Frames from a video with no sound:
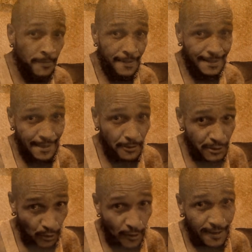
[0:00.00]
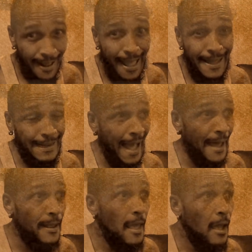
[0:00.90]
That's how it started. I had
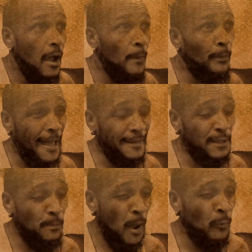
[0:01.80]
got a practice spot.